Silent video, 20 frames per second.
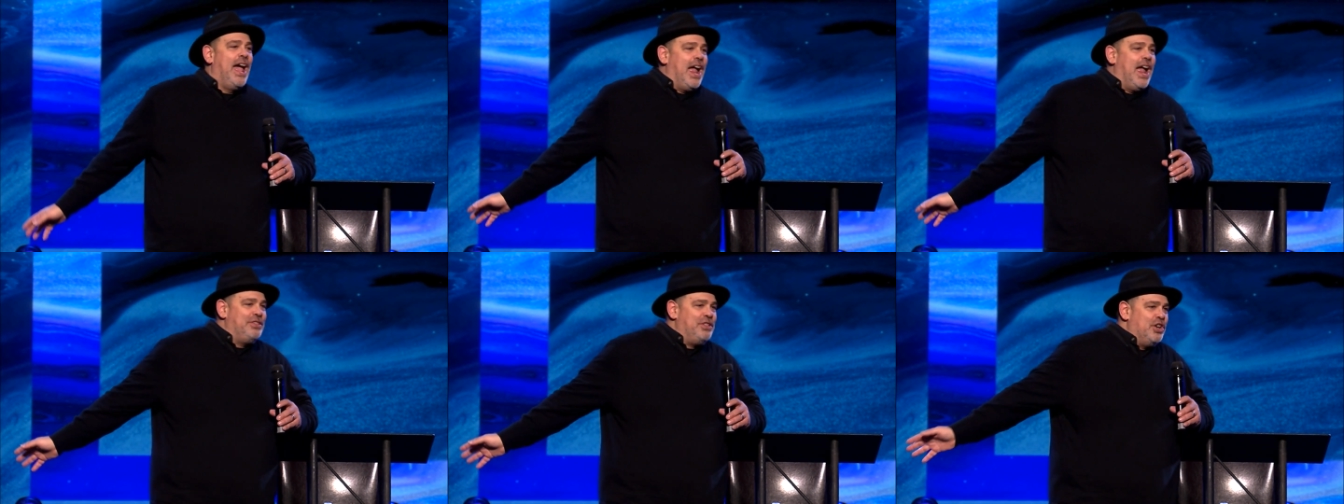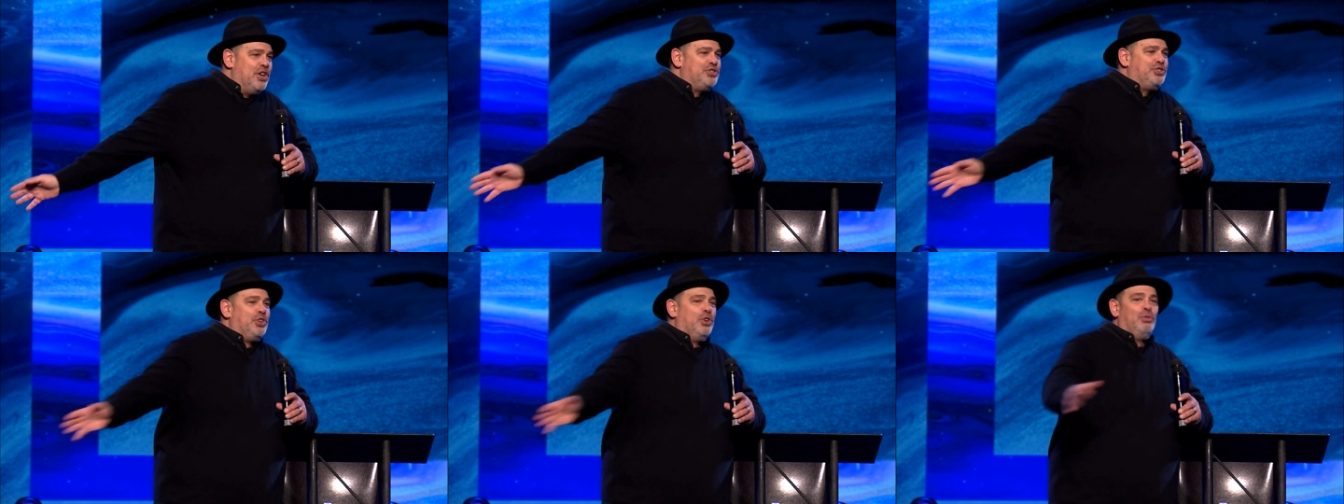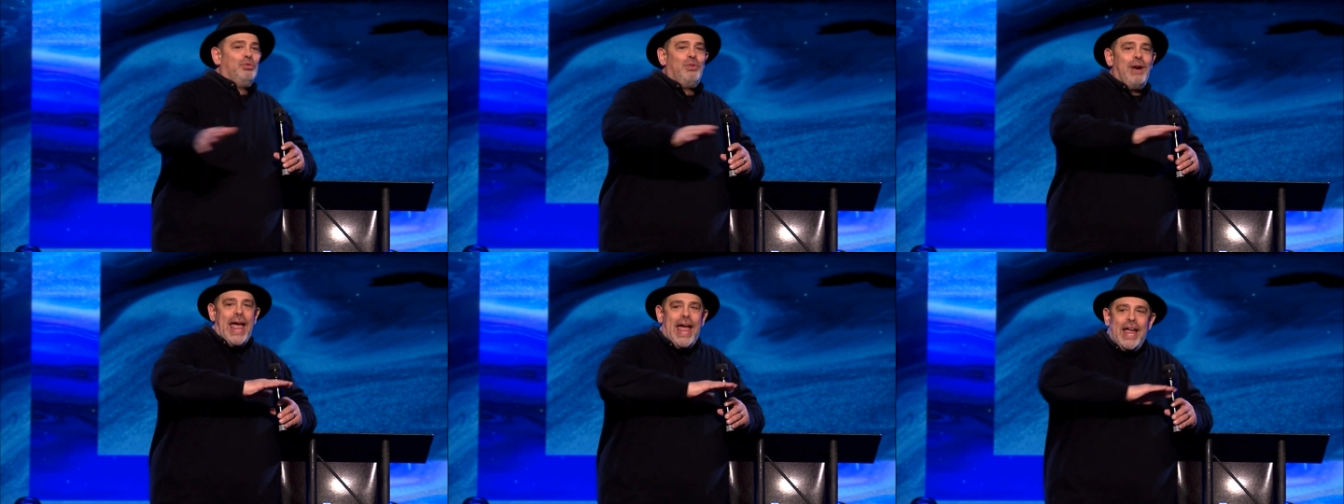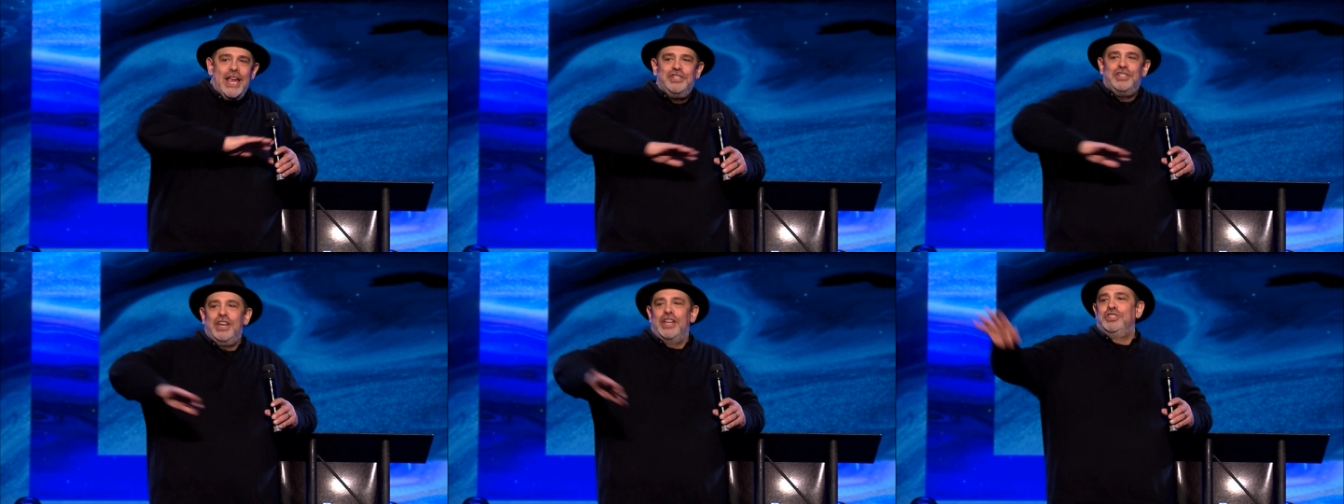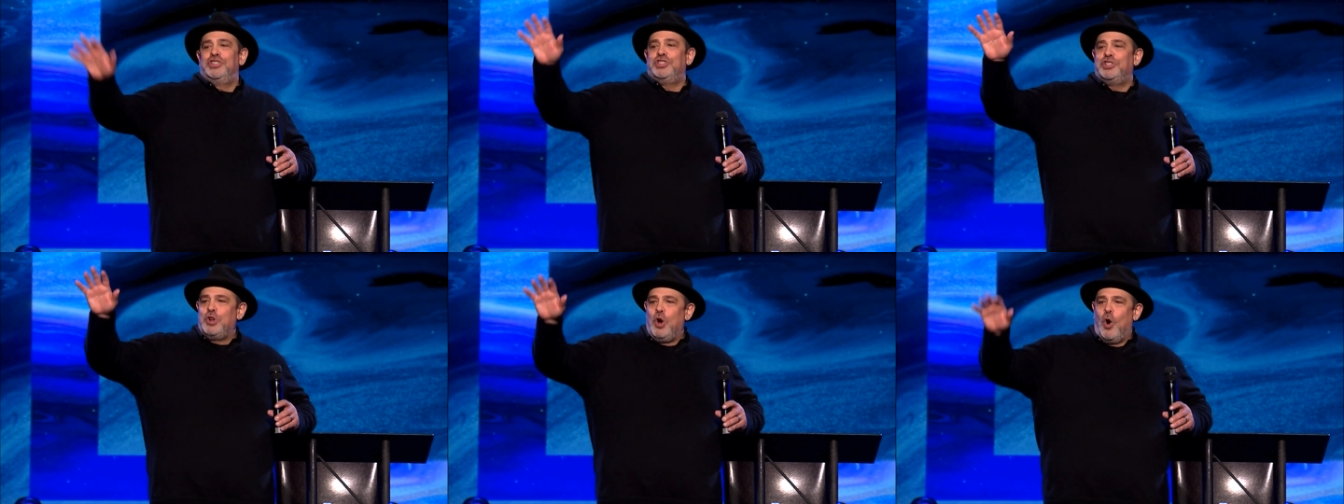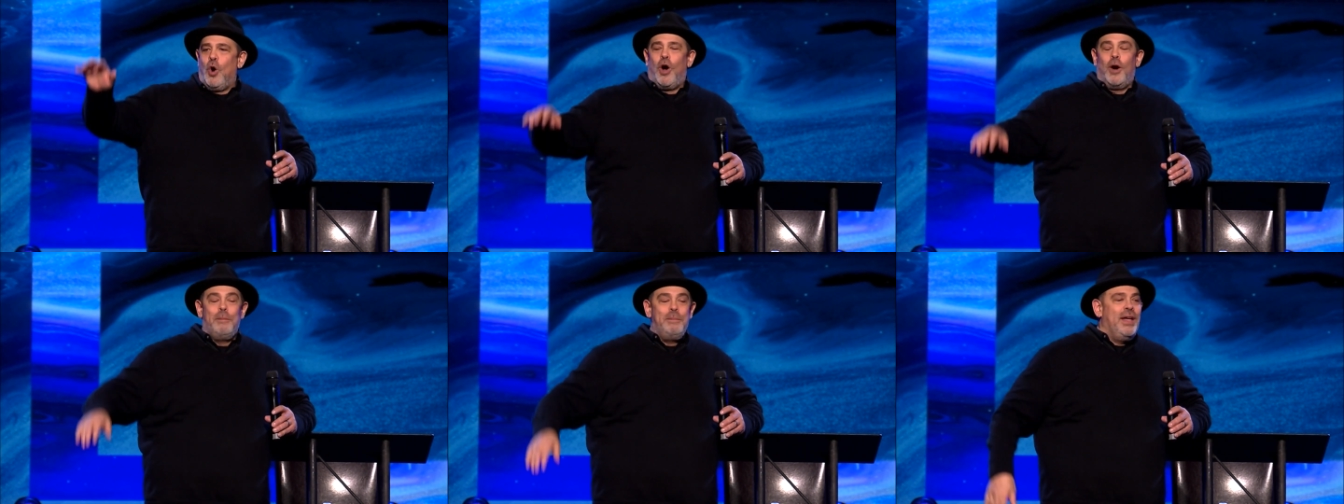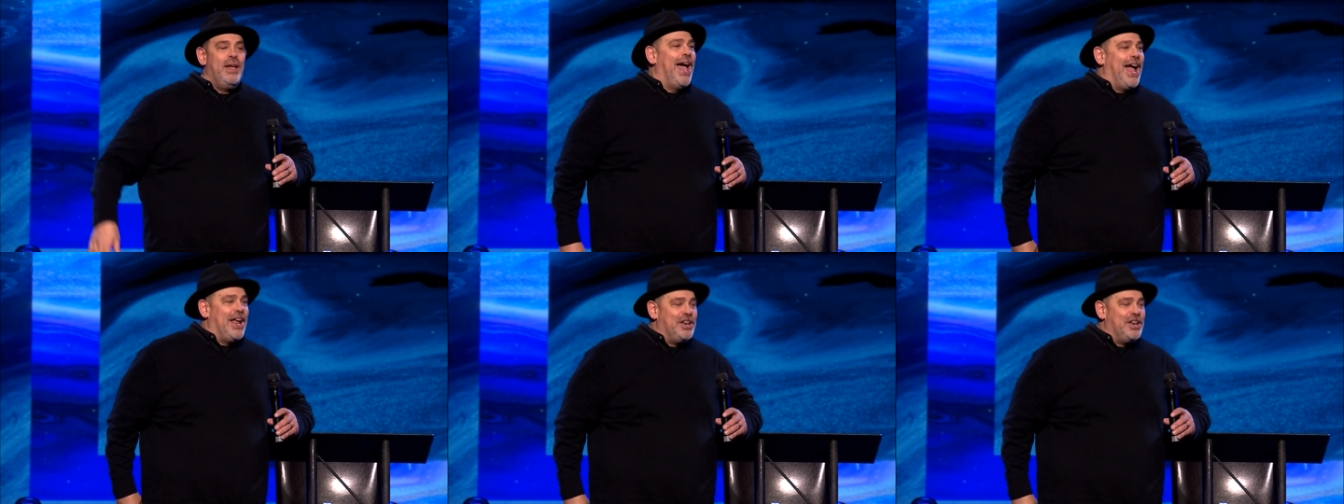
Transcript: and there's a raging storm